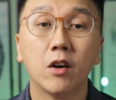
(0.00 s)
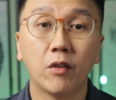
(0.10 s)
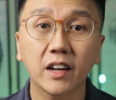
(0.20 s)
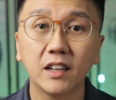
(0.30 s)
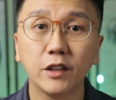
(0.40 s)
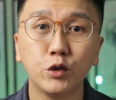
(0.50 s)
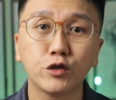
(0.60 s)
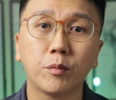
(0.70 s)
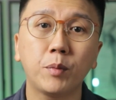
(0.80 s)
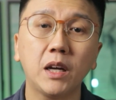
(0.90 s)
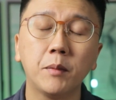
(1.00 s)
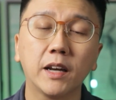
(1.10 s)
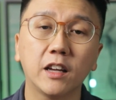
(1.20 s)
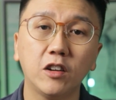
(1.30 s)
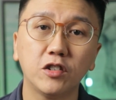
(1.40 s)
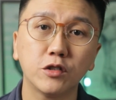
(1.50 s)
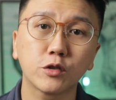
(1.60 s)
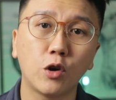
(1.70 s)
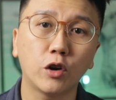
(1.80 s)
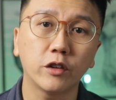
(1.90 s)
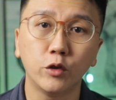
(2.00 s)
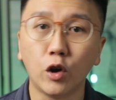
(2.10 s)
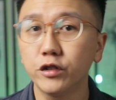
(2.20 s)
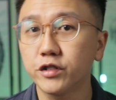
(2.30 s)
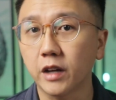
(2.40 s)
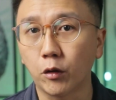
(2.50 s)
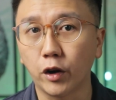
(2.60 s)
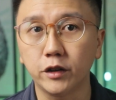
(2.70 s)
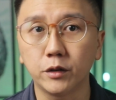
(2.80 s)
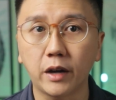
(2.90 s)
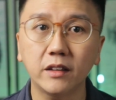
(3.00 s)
regular use of pain medications called non-steroidal